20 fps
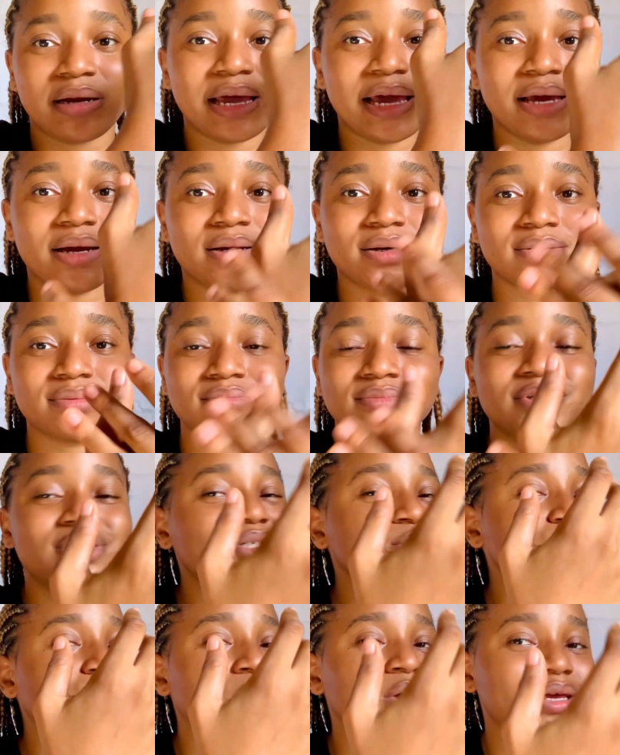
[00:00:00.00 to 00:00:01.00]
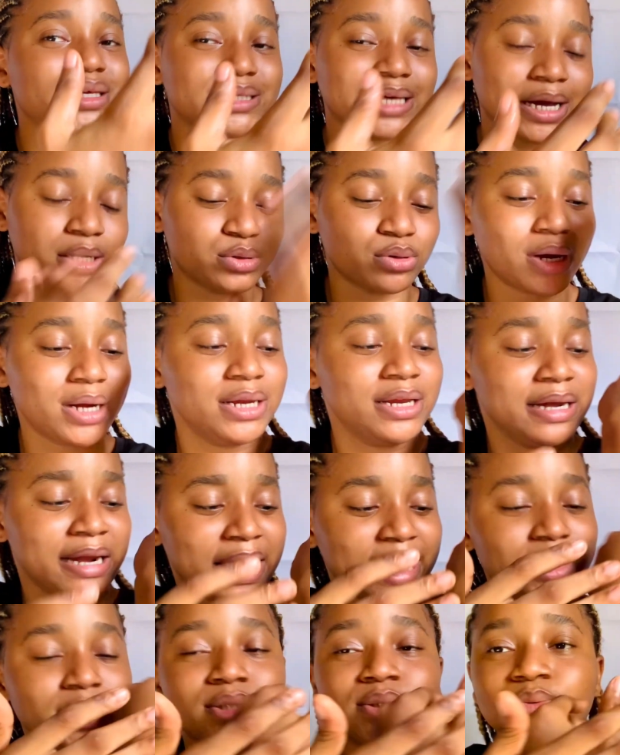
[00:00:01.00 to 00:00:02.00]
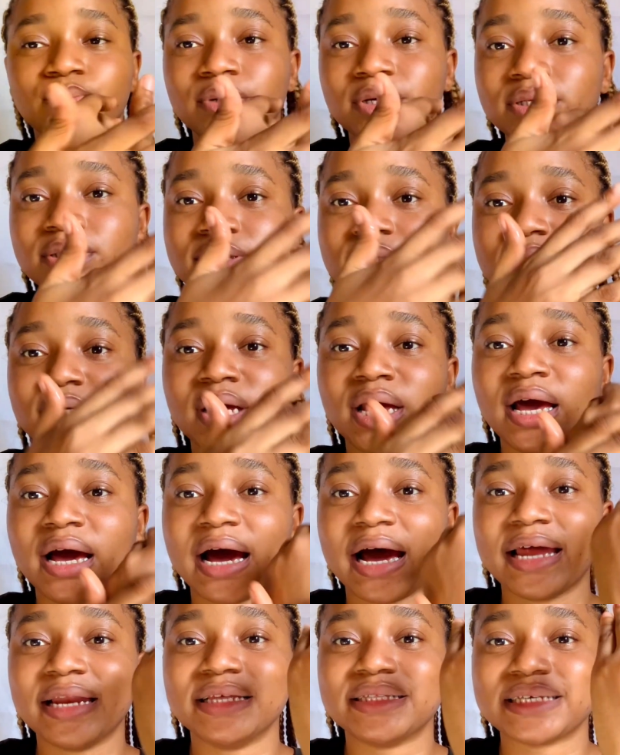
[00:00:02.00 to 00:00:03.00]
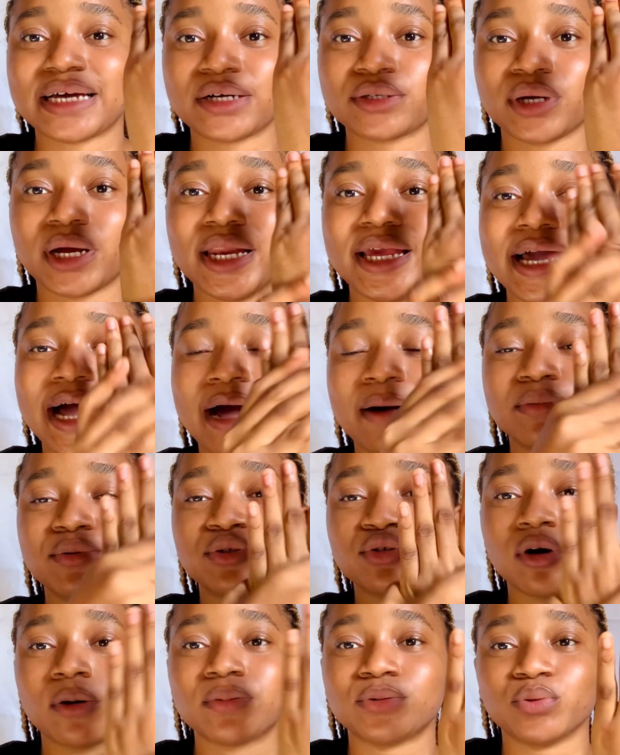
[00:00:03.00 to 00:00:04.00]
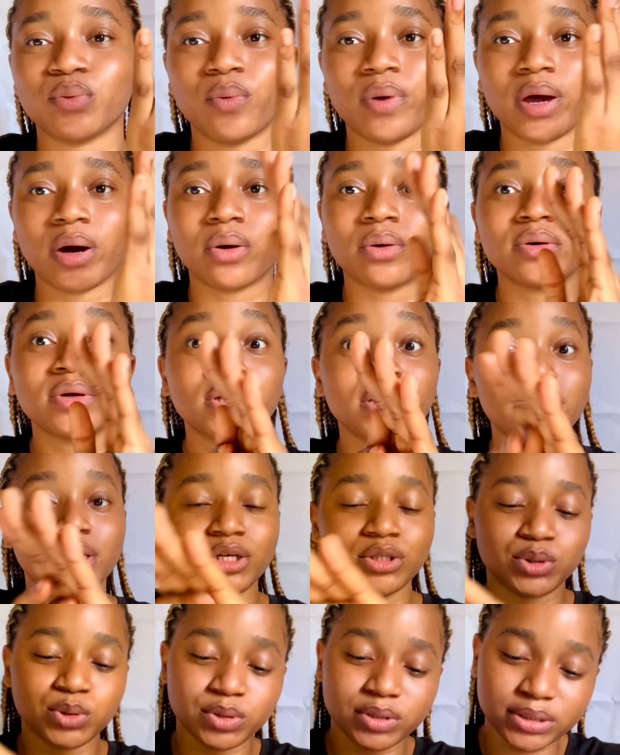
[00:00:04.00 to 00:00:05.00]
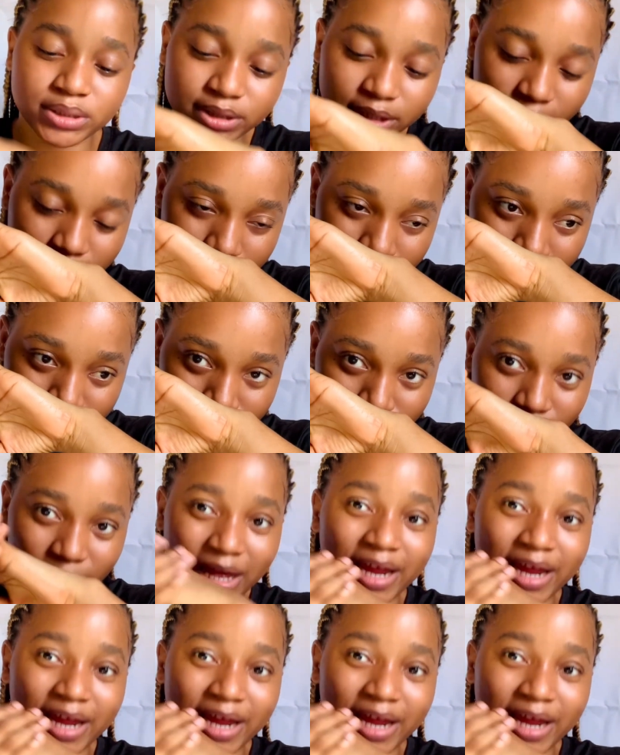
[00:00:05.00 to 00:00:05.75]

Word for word: Like, this oil is actually lightweight, and it actually absorbs well into the skin.